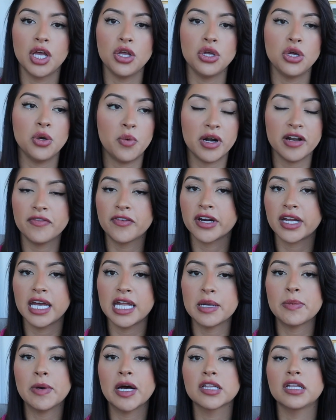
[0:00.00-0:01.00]
You want to forget
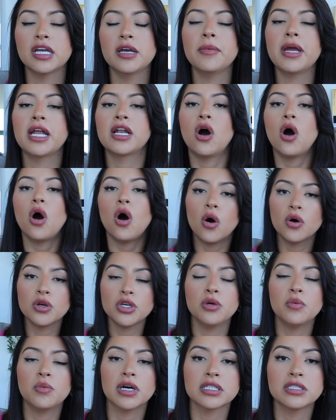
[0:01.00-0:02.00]
about them, and all
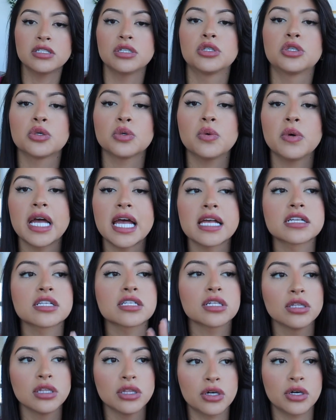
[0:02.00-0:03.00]
you want to do
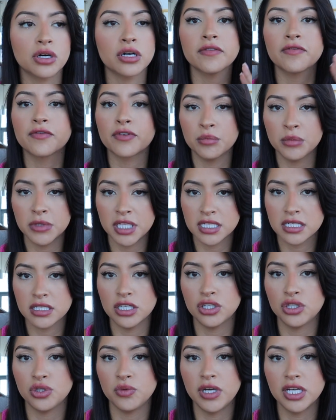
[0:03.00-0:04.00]
is learn from these
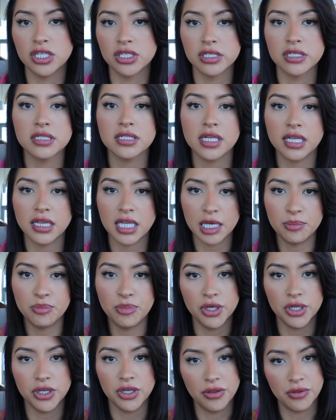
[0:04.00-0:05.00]
situations that they
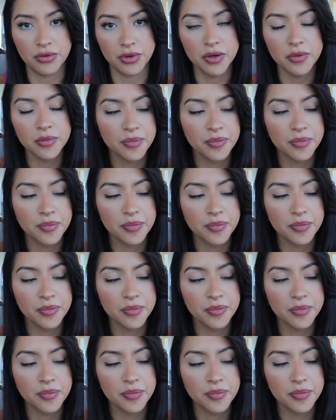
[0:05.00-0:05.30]
put you through.